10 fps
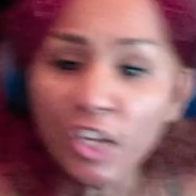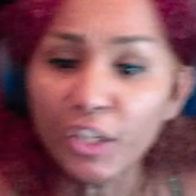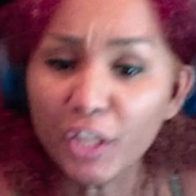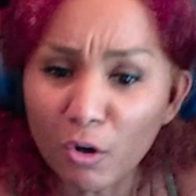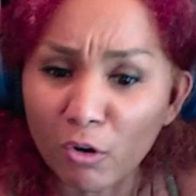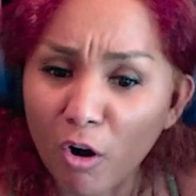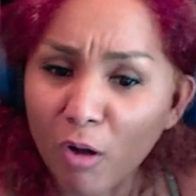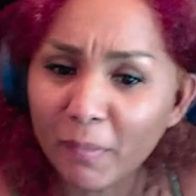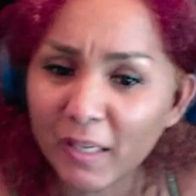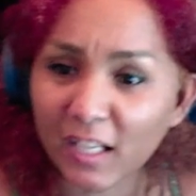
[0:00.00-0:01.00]
You call
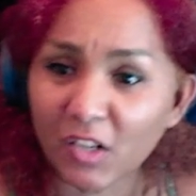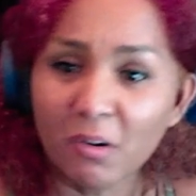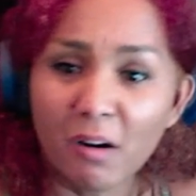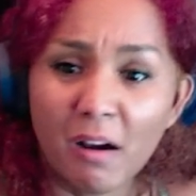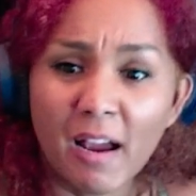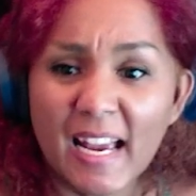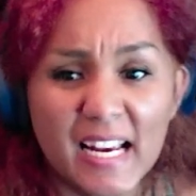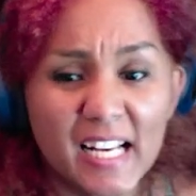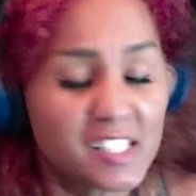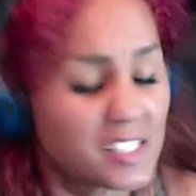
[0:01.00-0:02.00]
me
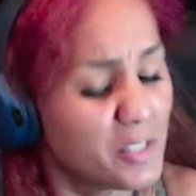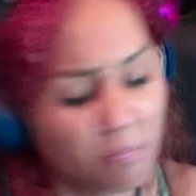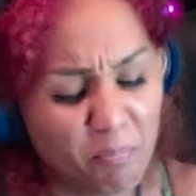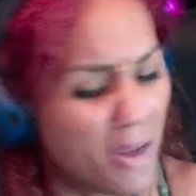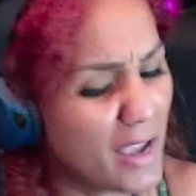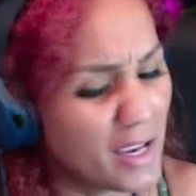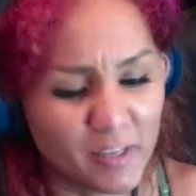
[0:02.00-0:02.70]
crazy, baby,